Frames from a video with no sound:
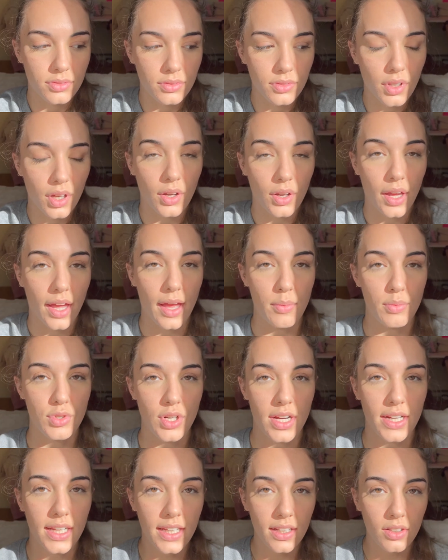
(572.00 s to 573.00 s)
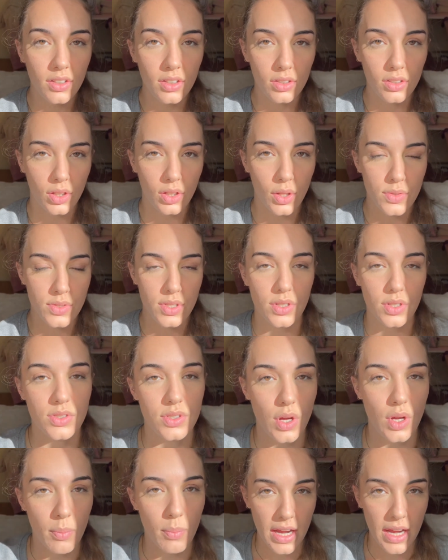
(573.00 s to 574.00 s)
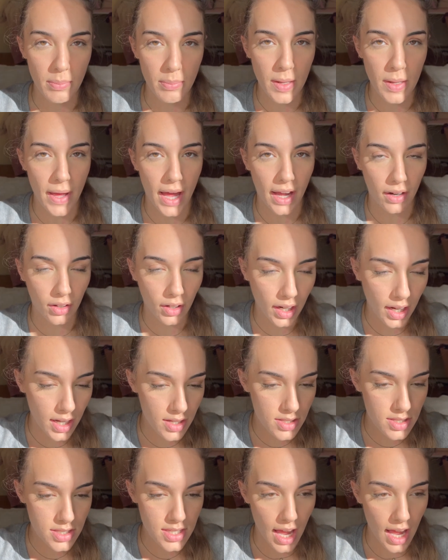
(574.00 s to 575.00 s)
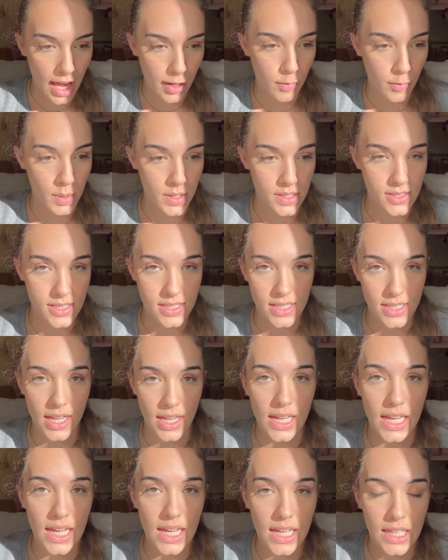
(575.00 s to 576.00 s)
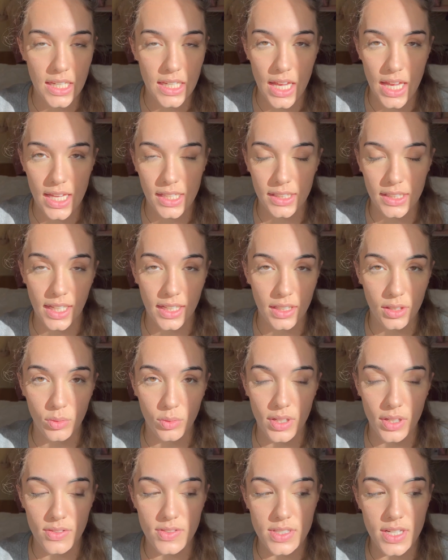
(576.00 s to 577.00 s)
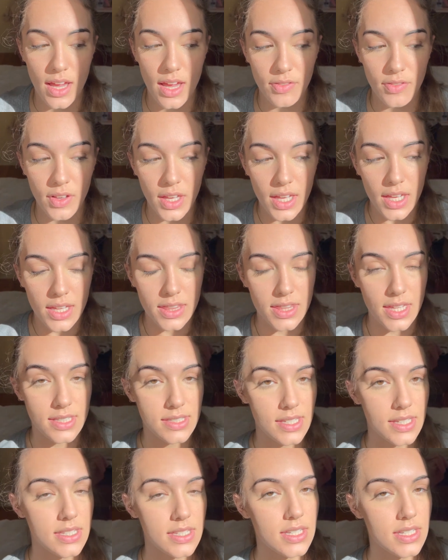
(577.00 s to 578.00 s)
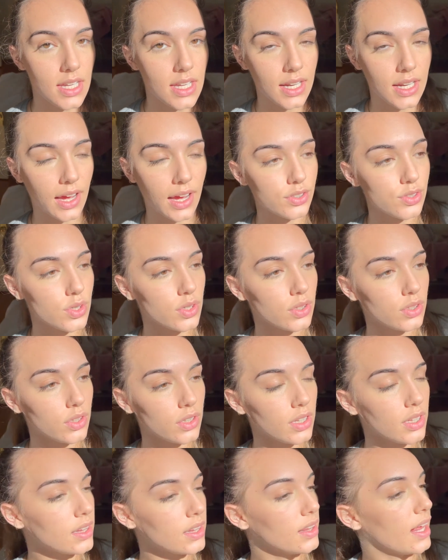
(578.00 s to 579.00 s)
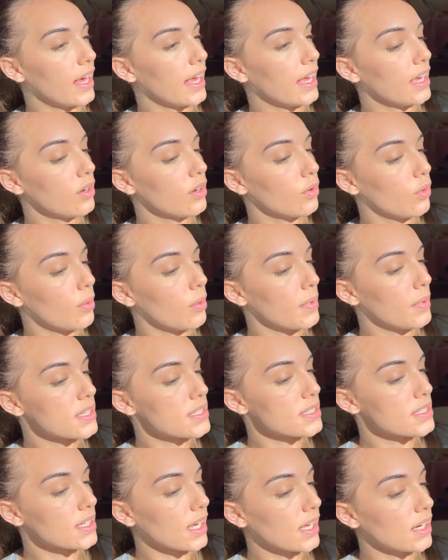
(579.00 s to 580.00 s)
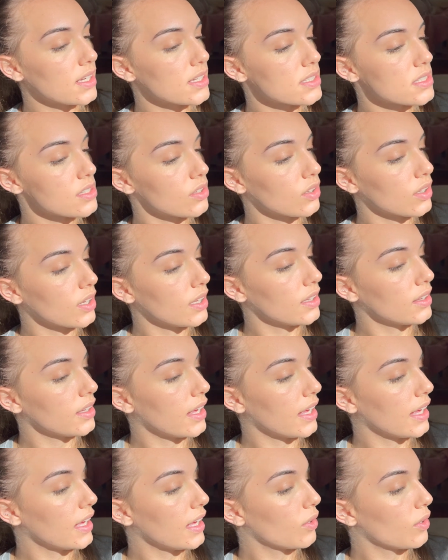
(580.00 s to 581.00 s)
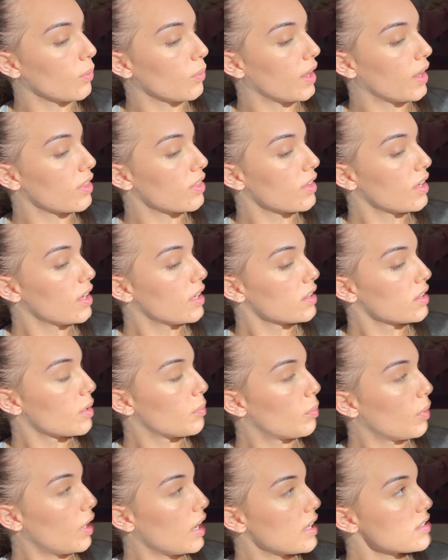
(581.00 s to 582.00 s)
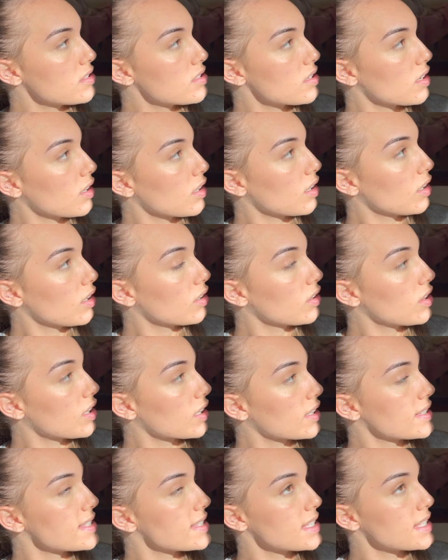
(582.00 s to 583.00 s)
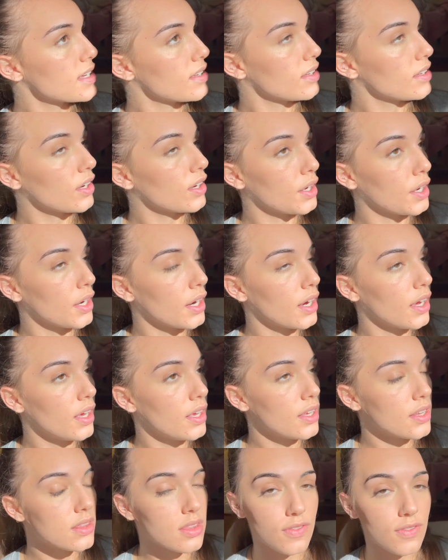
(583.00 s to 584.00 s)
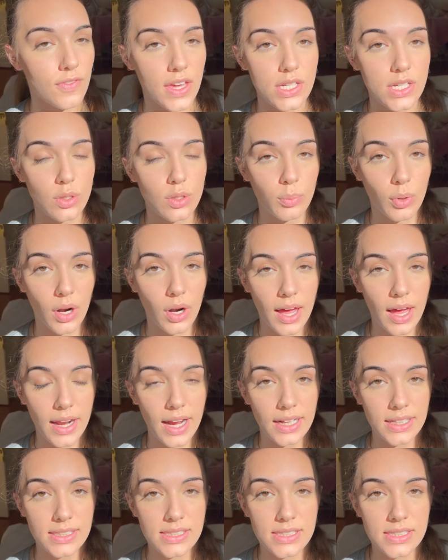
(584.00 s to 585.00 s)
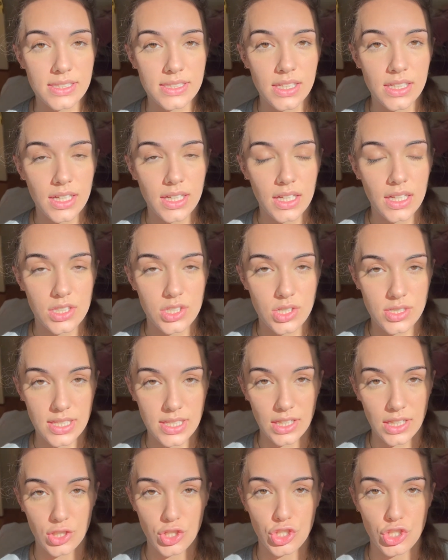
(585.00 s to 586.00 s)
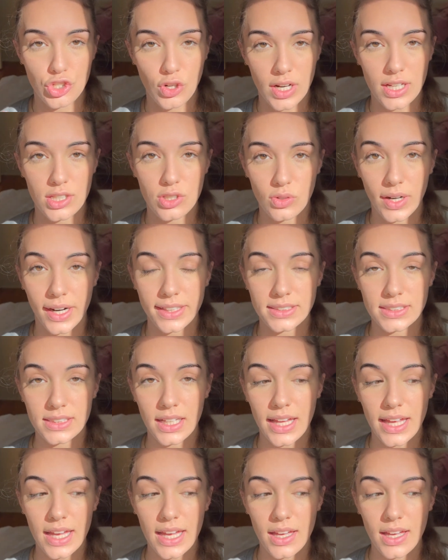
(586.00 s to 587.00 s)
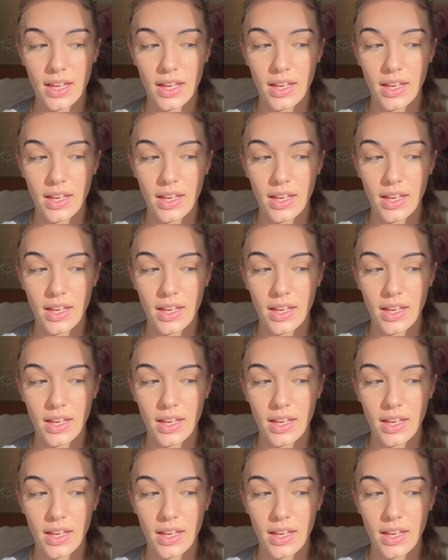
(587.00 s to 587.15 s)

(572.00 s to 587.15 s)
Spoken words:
Okay, I'm trying to get a little closer. Don't mind my background. I've been studying and getting rid of stuff. This is natural light, what my skin is looking like with the bronzer, the concealer, the facial products, just like straight direct light.